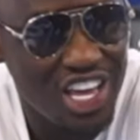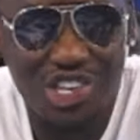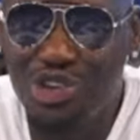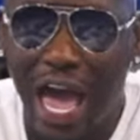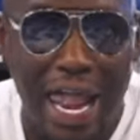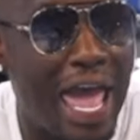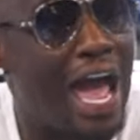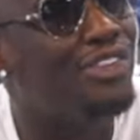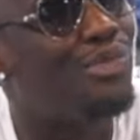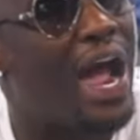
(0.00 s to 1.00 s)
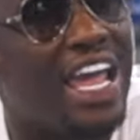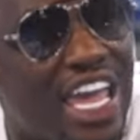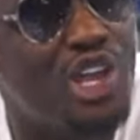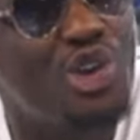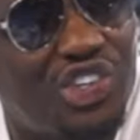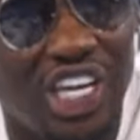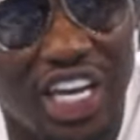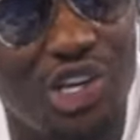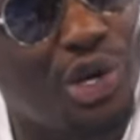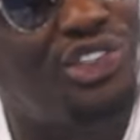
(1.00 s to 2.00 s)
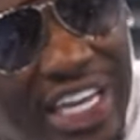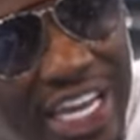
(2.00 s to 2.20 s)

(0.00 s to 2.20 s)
You got to have the right energy in your